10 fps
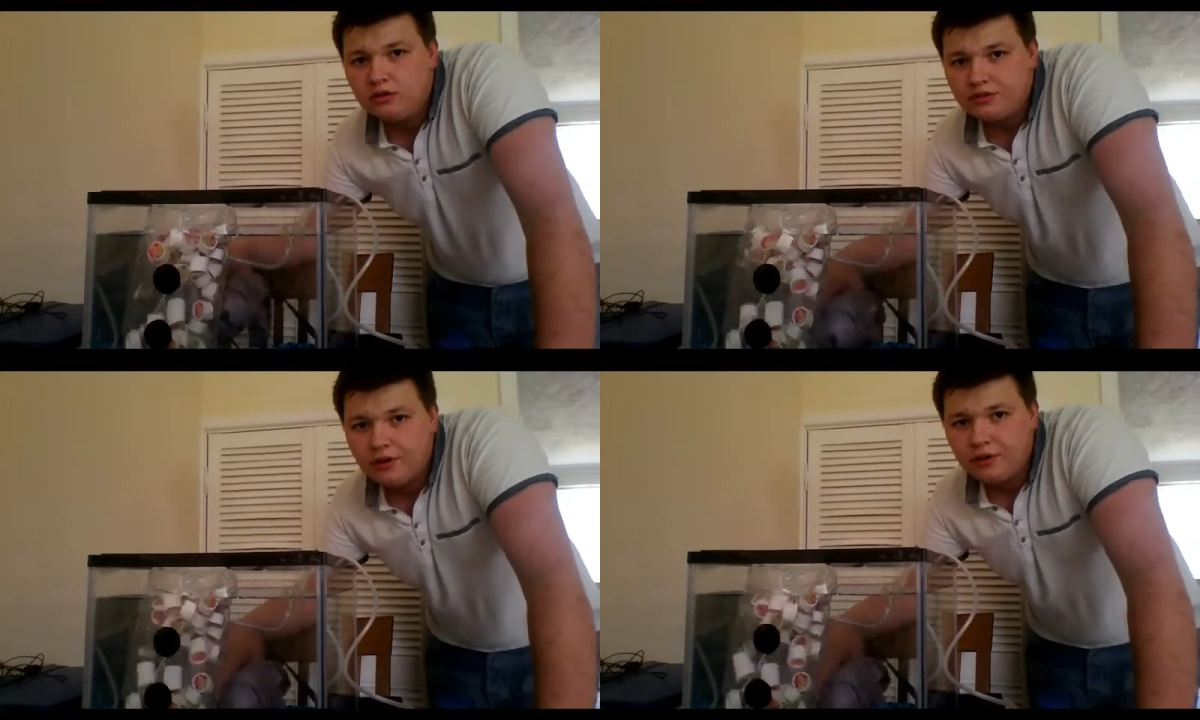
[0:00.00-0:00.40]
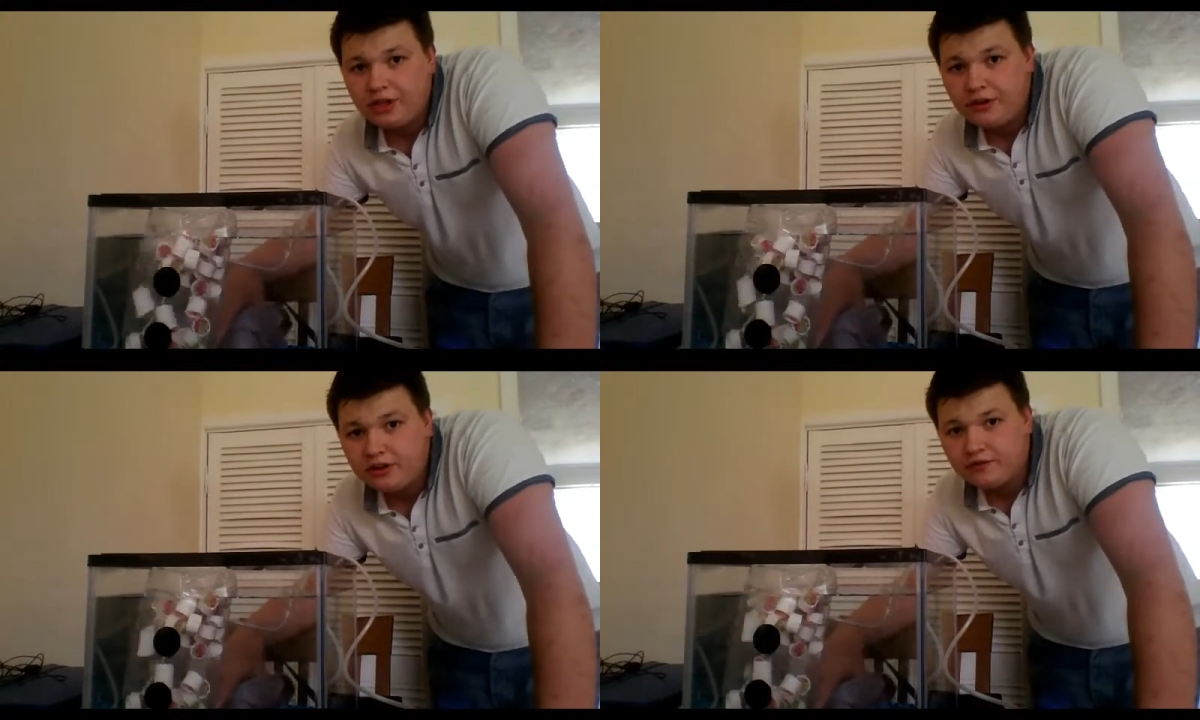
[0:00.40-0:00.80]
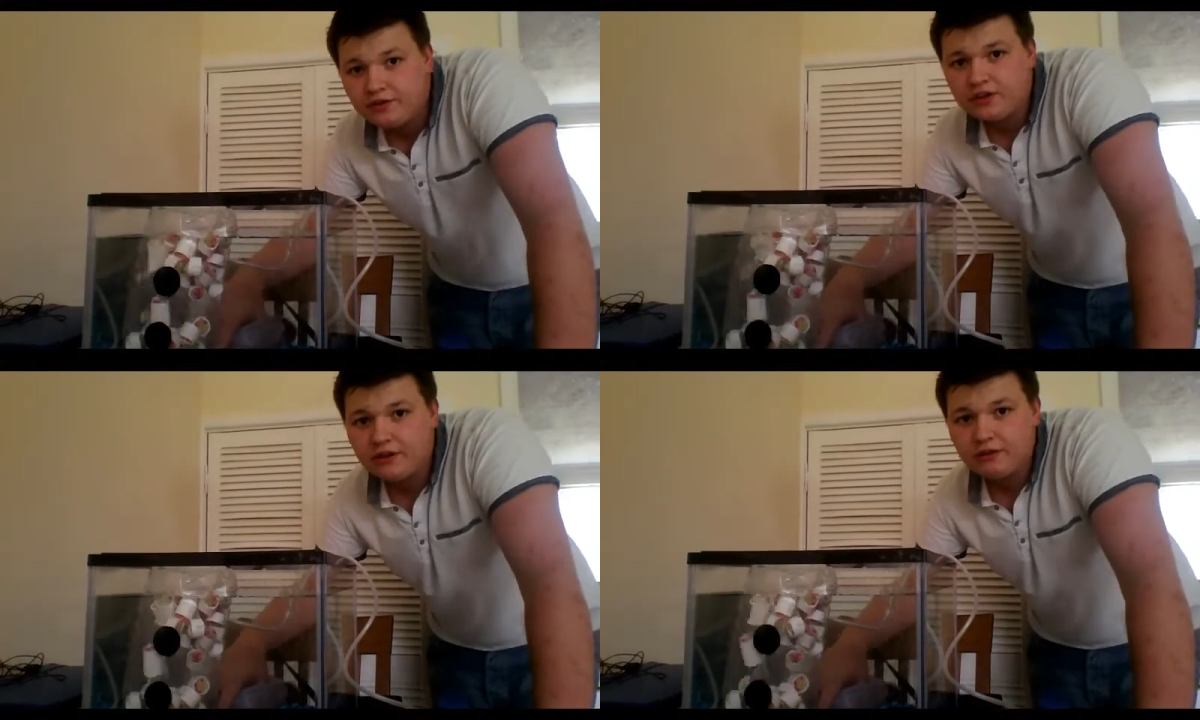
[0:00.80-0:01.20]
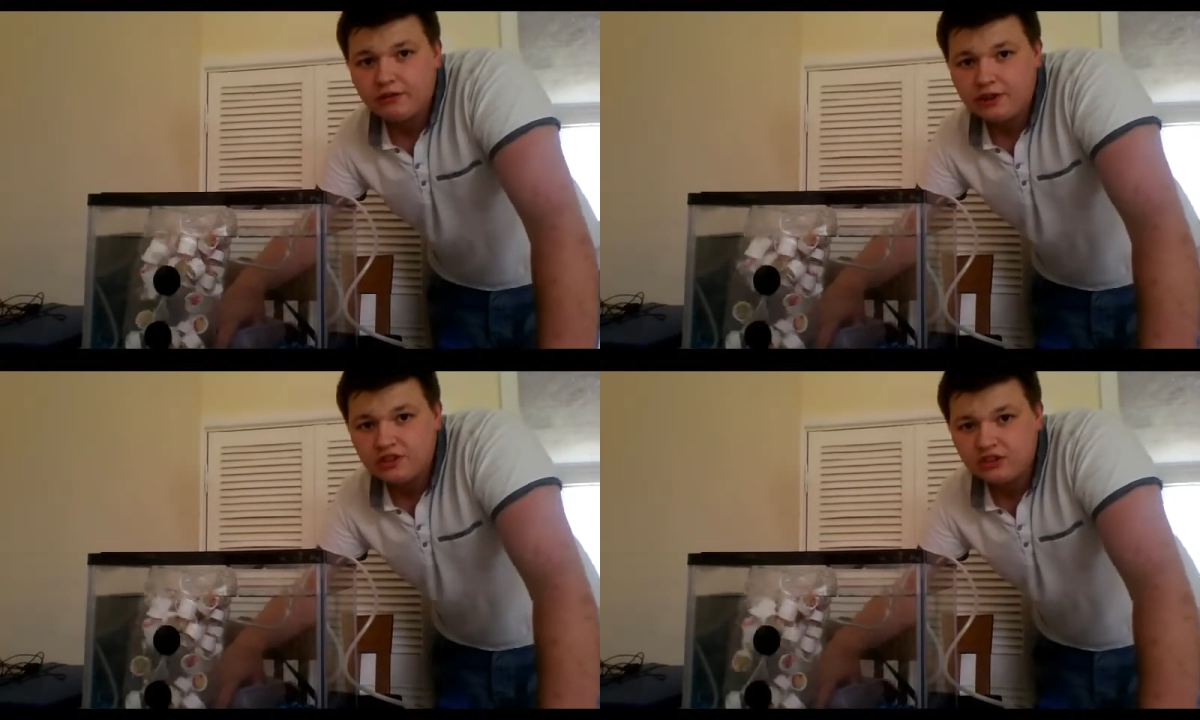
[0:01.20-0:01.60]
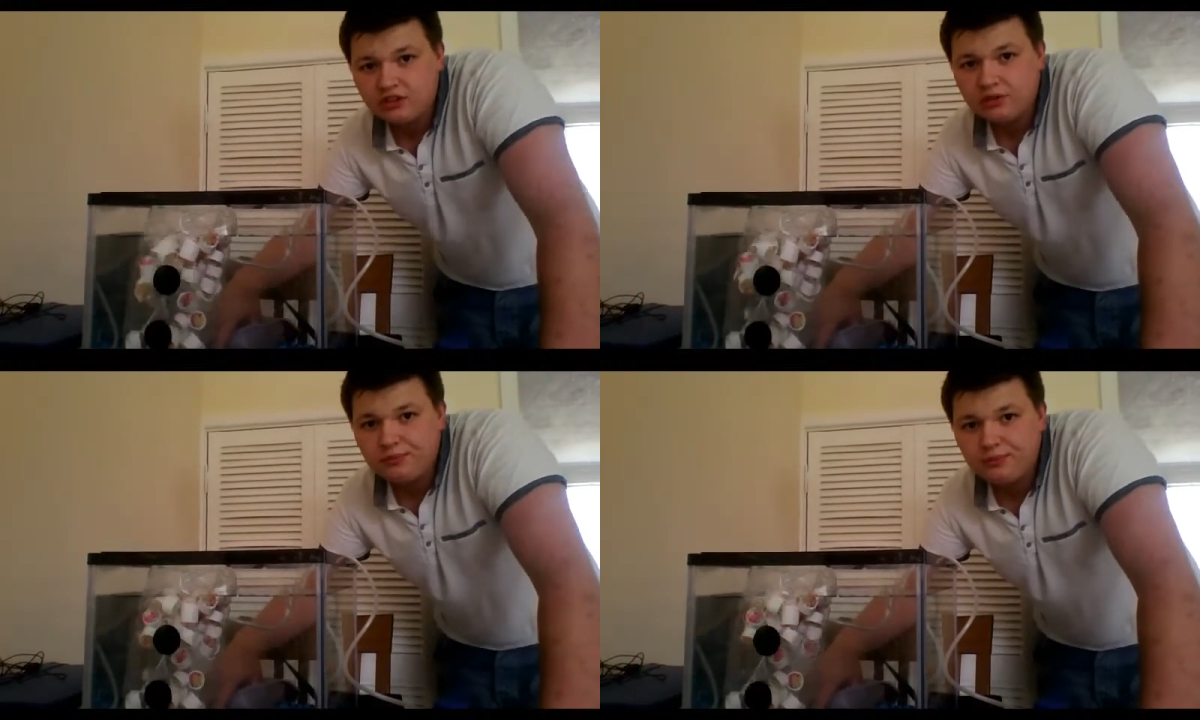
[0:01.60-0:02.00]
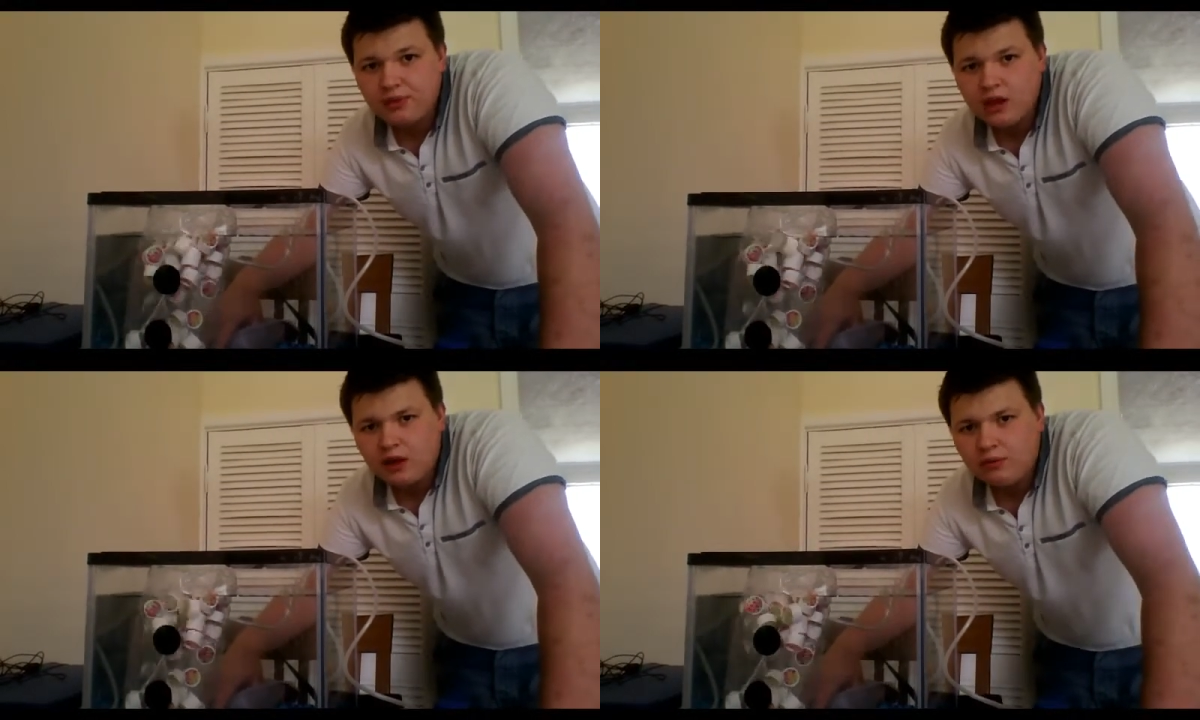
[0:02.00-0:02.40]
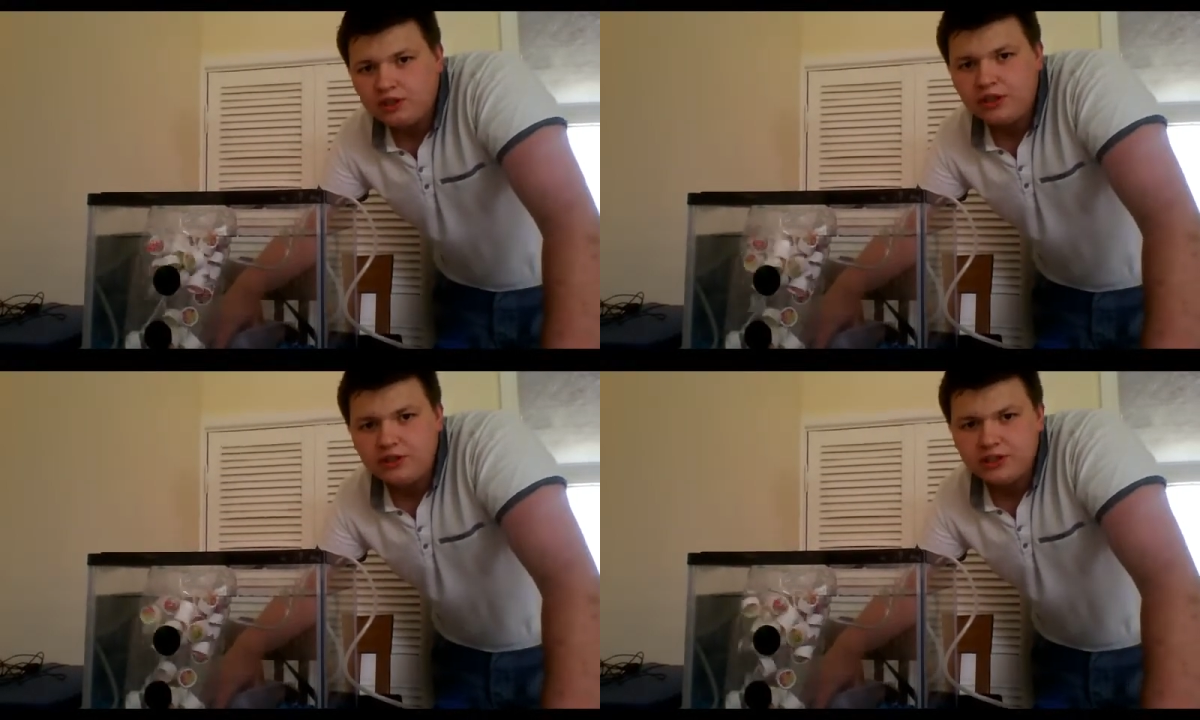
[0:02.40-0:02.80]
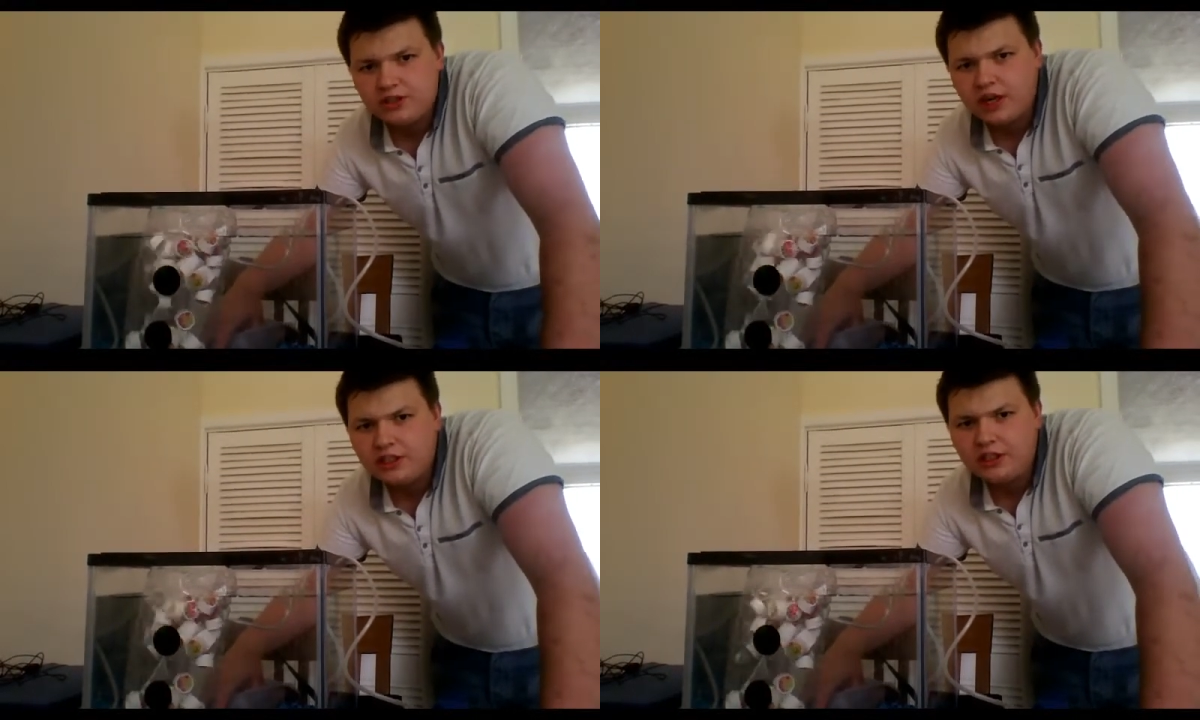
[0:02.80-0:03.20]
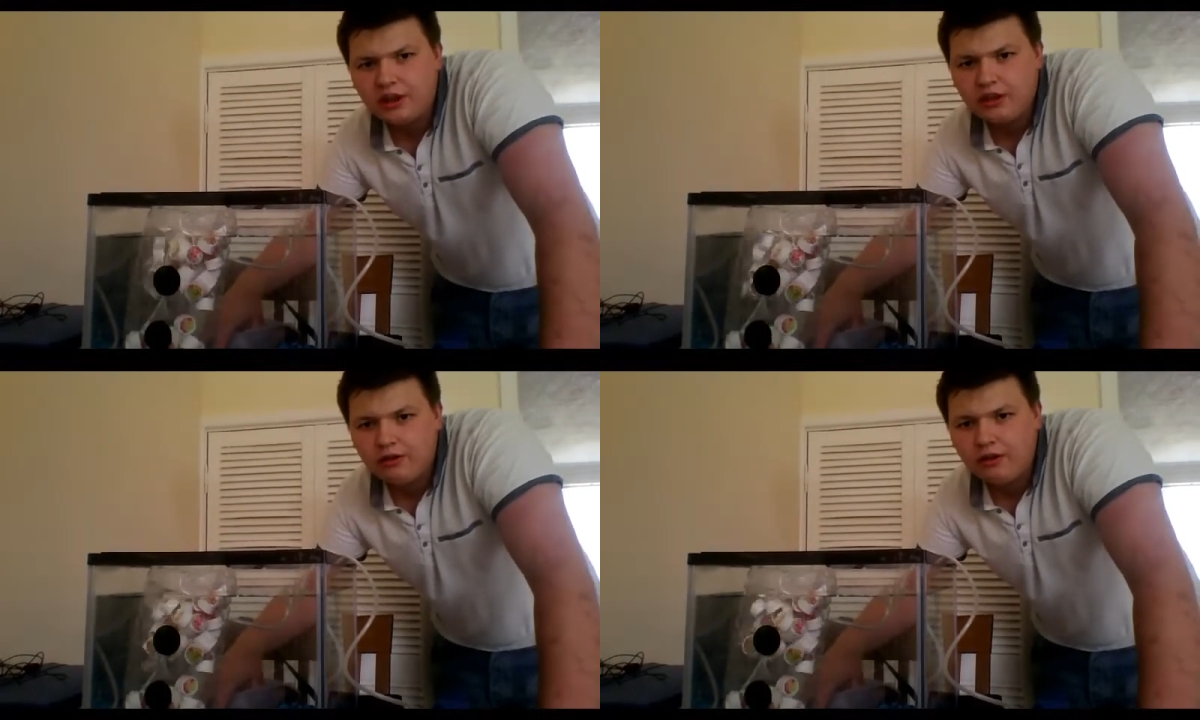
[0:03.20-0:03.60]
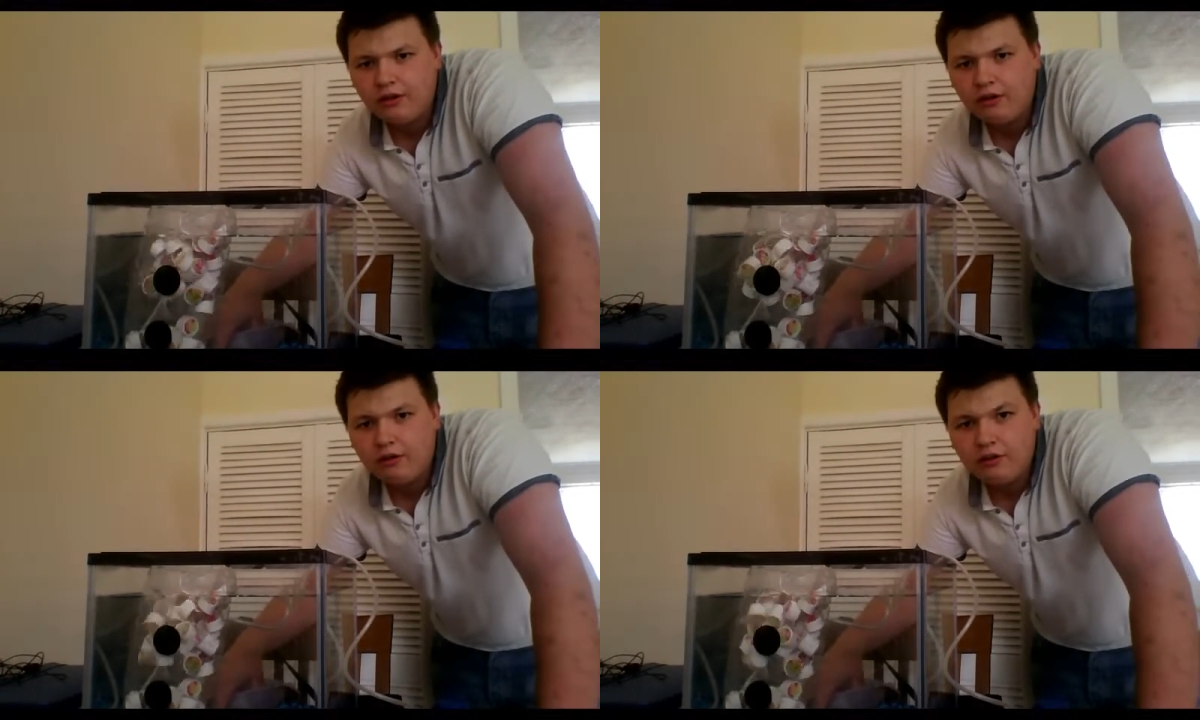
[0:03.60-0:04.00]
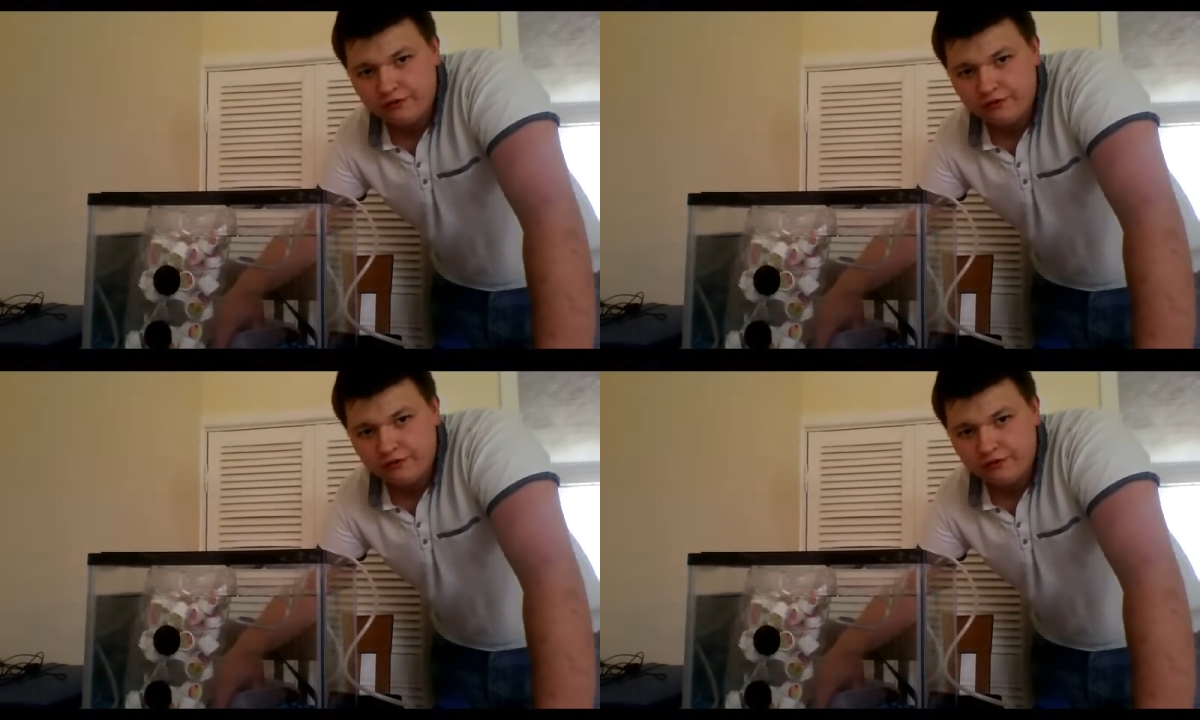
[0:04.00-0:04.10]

So we do this for several reasons. We do it to test that the